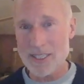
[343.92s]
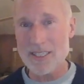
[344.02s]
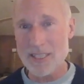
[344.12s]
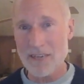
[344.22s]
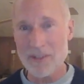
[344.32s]

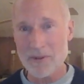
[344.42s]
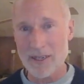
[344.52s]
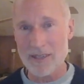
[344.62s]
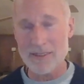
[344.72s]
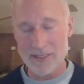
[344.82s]
Its
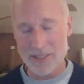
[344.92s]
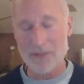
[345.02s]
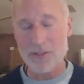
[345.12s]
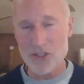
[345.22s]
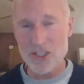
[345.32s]
everywhere. So
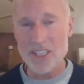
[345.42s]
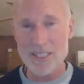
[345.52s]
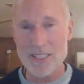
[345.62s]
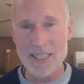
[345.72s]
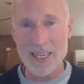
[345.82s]
there's Cheez
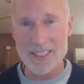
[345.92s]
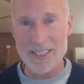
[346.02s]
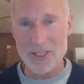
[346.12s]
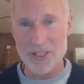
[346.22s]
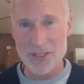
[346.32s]
Its in gas
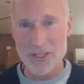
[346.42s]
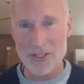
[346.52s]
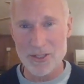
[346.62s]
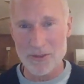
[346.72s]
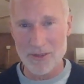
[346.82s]
stations
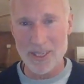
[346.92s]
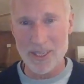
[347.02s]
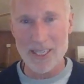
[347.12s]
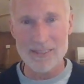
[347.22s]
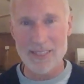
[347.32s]
too,
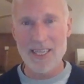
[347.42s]
right?